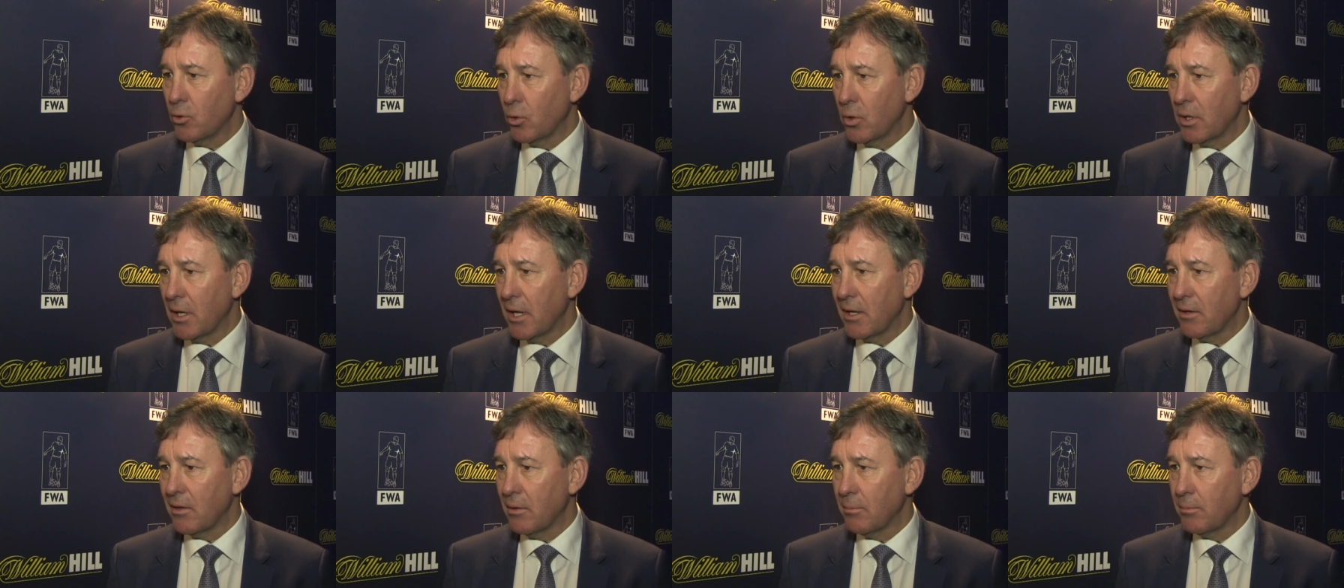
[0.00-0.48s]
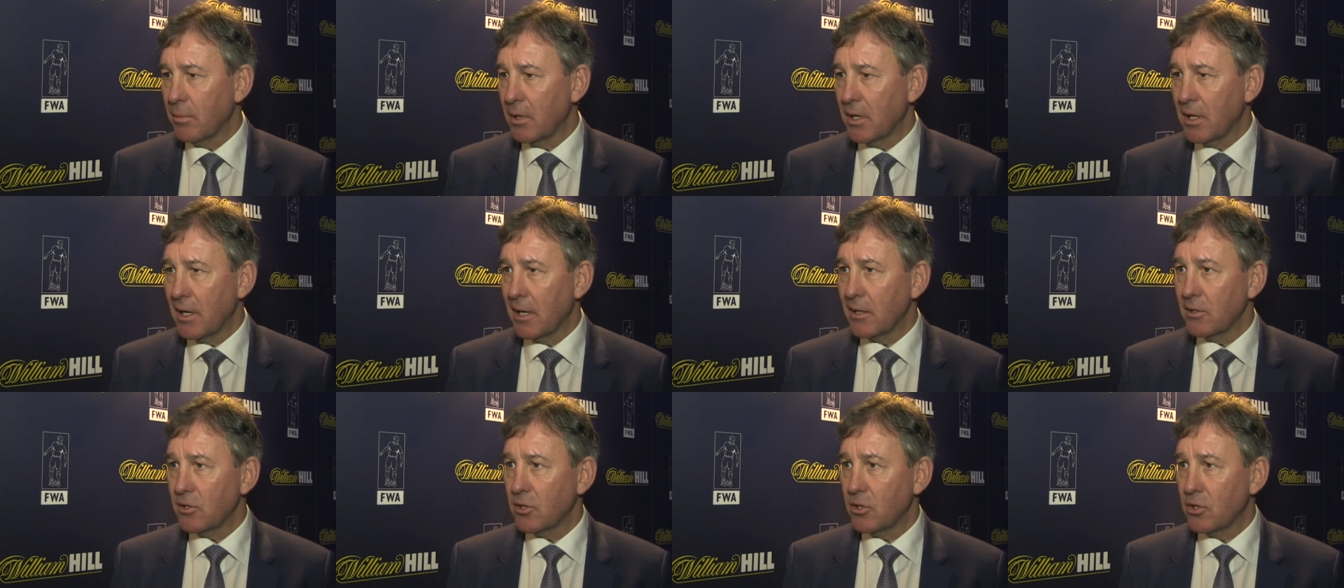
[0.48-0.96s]
Don't let them
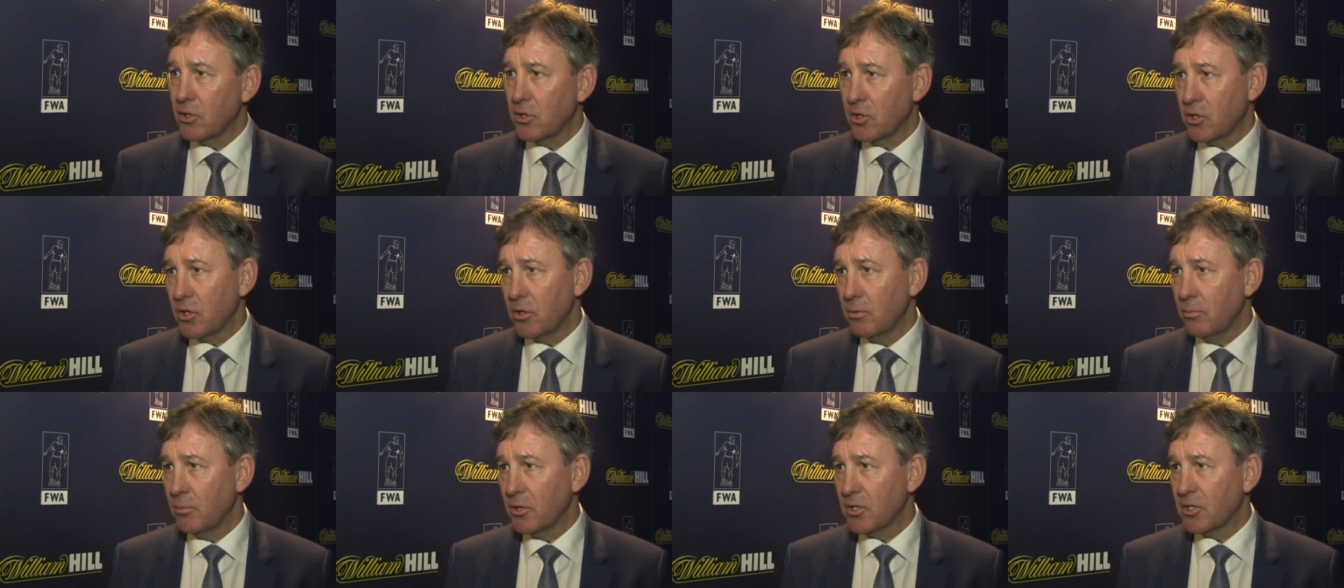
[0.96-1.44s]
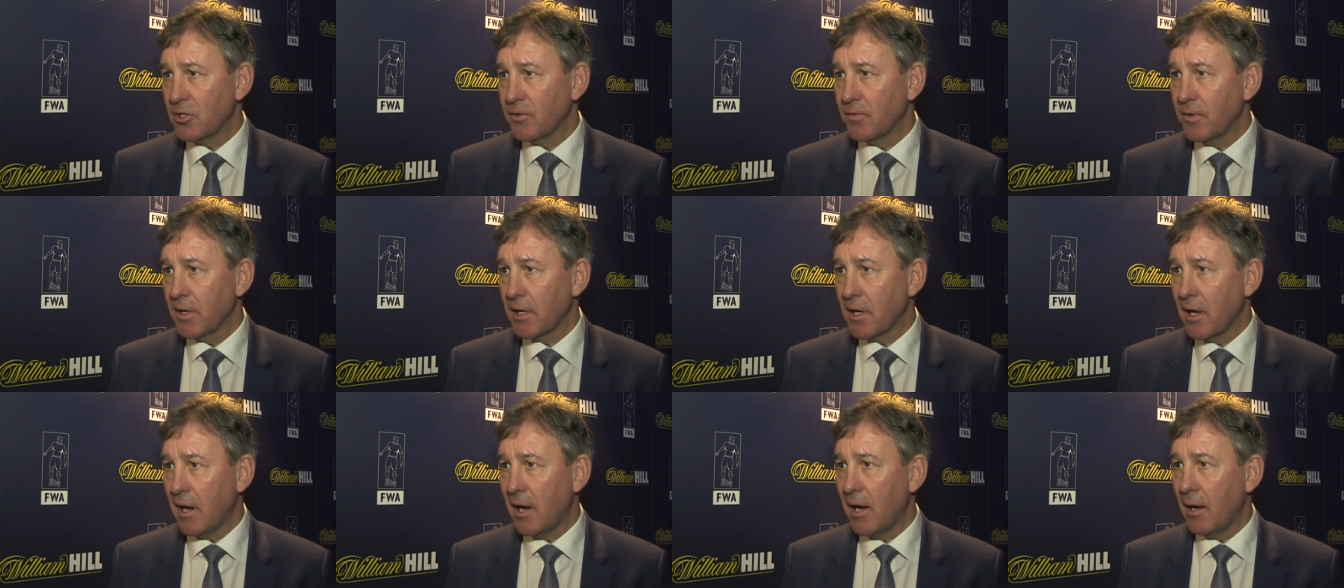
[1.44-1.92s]
get too much of
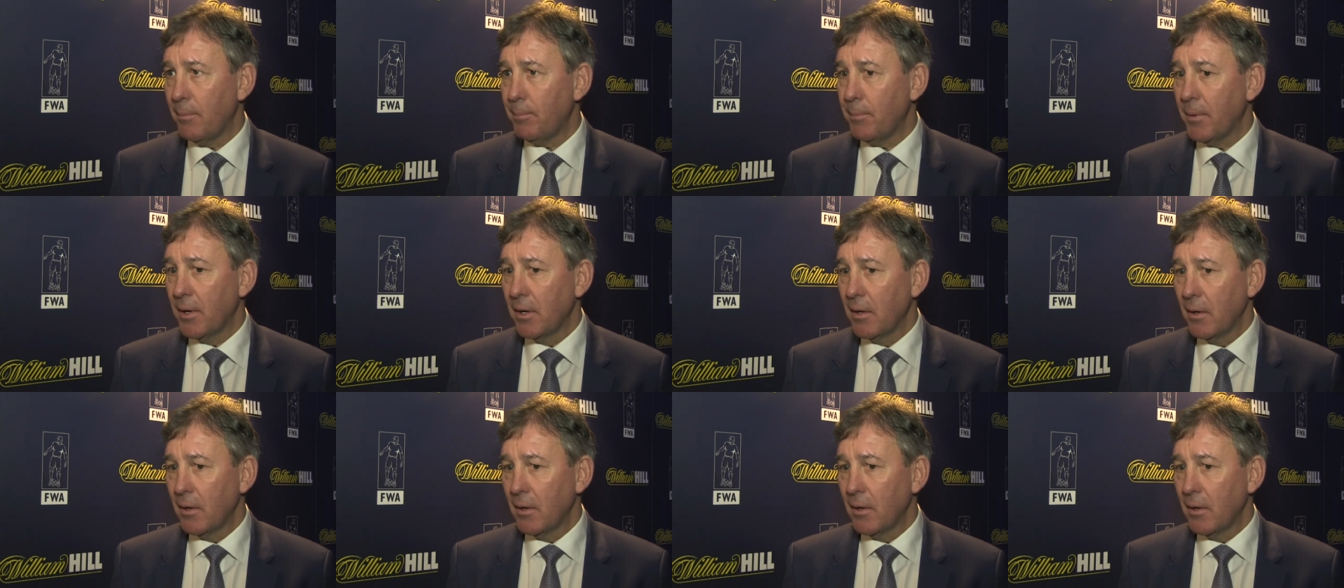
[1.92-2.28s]
a gap.